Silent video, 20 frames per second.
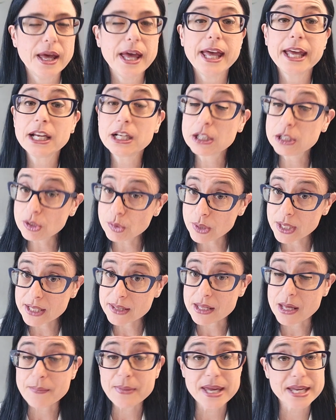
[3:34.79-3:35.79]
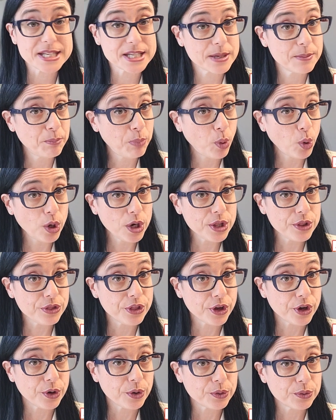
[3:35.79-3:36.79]
Including them is important
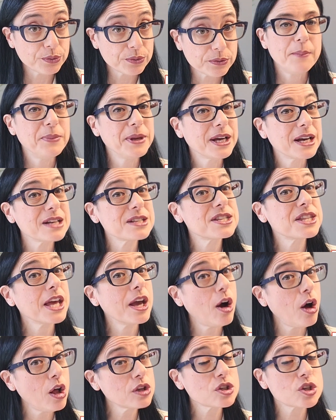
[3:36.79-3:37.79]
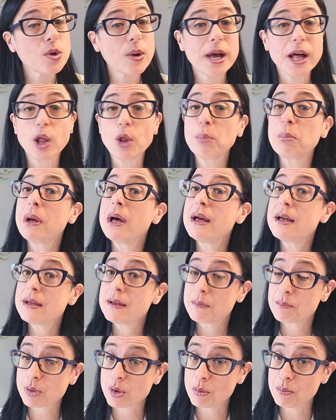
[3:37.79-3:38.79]
though, because they also help
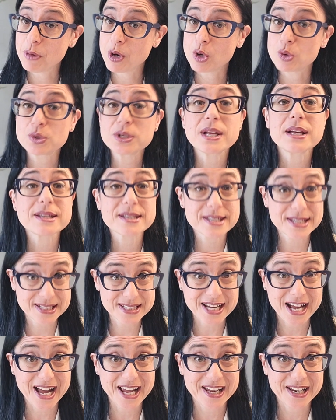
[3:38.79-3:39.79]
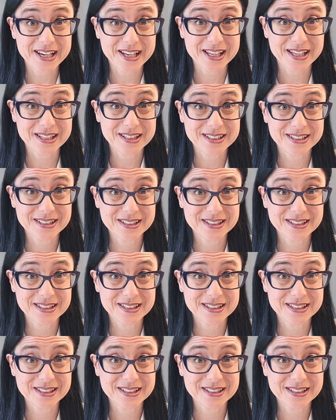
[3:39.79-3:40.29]
promote satiety.